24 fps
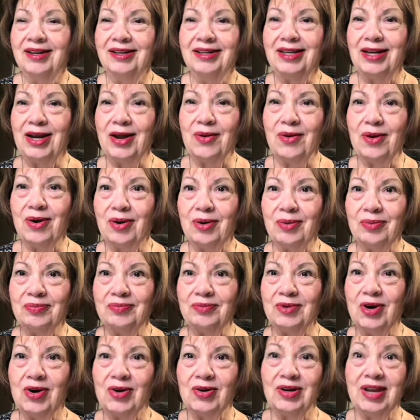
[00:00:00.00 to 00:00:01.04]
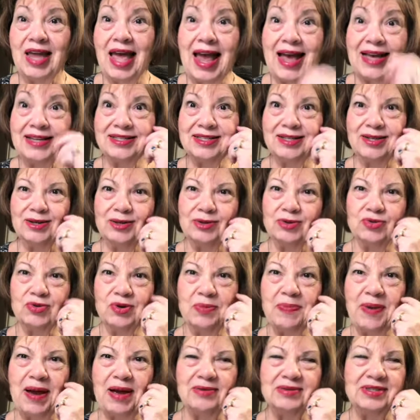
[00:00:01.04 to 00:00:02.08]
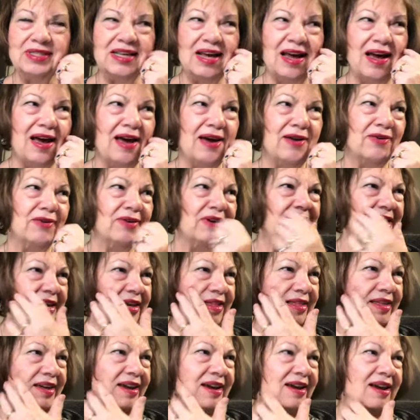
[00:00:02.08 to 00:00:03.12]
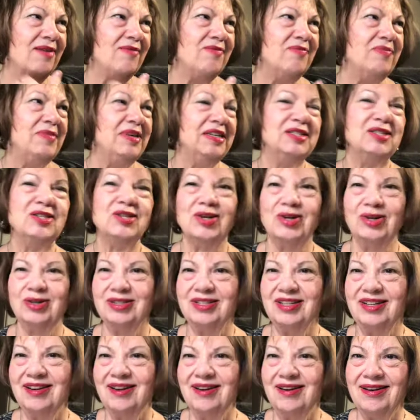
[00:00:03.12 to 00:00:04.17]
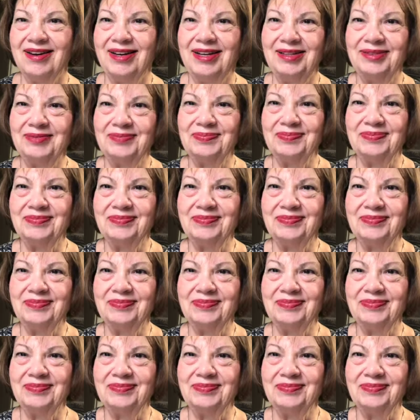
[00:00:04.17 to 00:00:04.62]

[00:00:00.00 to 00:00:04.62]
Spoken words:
you know, her last little trip outside or anything. I missed her tonight.